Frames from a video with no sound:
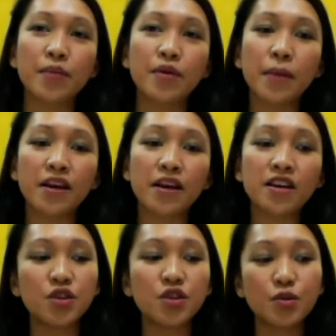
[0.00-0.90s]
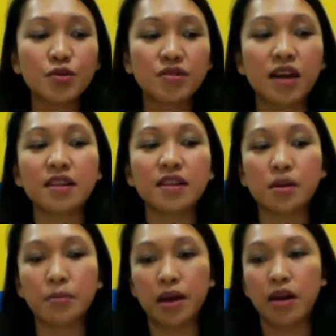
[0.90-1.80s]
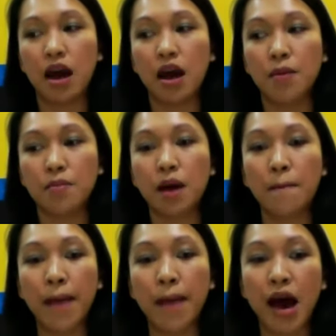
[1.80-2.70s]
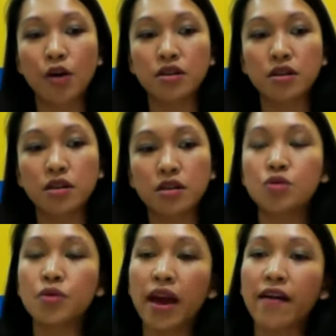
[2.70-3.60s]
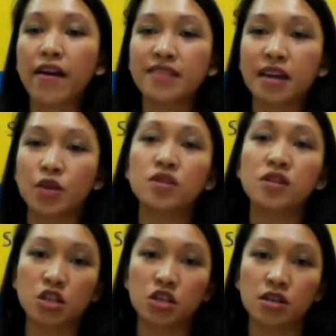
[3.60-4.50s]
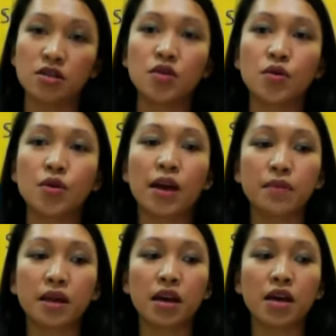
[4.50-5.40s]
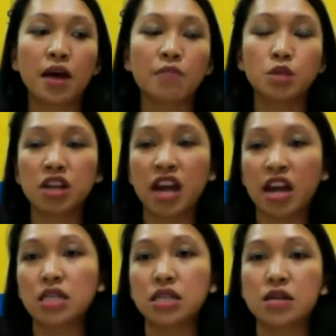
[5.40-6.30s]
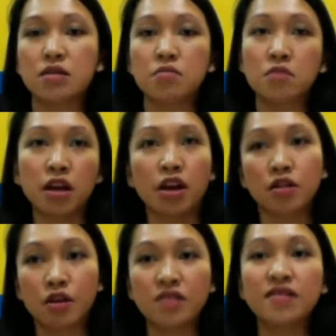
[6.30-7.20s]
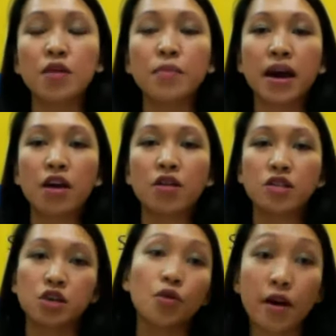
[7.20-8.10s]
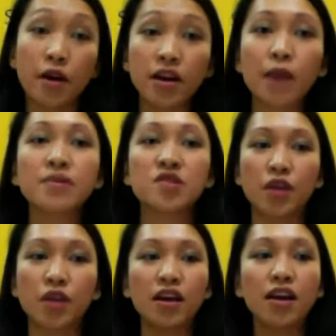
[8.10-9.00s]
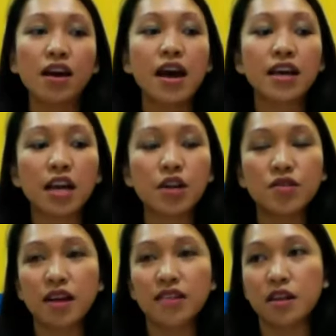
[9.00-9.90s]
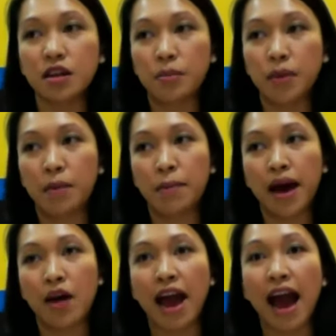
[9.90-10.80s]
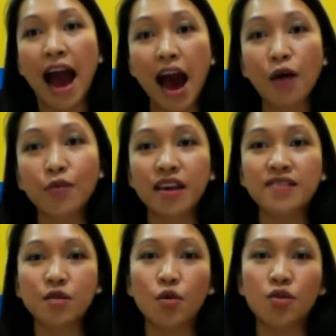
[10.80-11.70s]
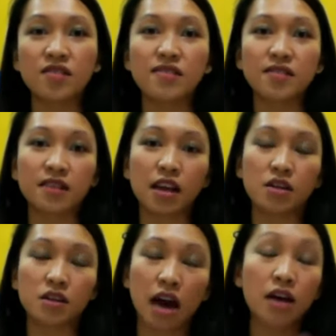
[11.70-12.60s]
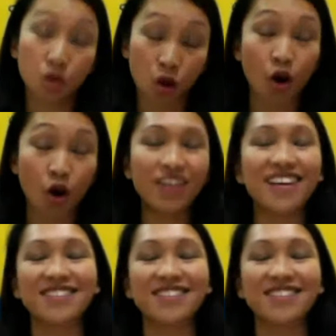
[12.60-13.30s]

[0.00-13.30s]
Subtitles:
Rebecca, can you tell us a little bit about the 2 areas that you teach in, so namely genetics and molecular and cell biology or biochemistry? Can you tell us a little bit about how these courses are taught